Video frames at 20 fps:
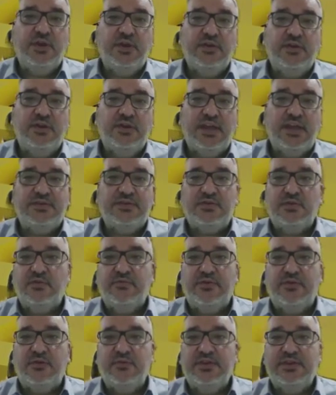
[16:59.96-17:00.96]
again, so
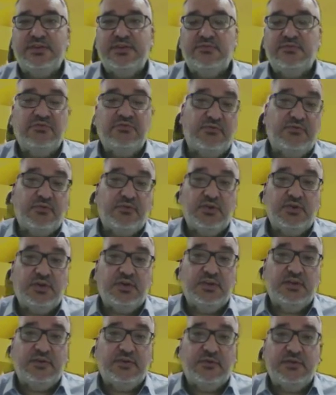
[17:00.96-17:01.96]
the function is
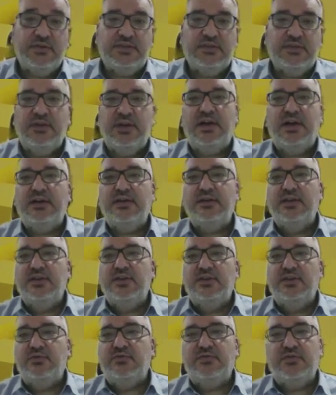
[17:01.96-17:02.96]
very similar to
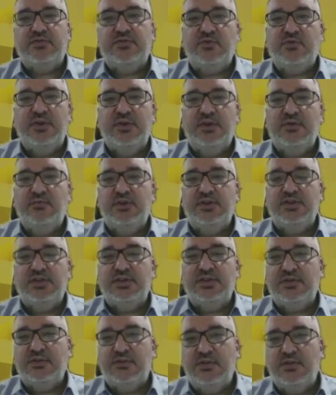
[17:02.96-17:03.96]
the screen which is on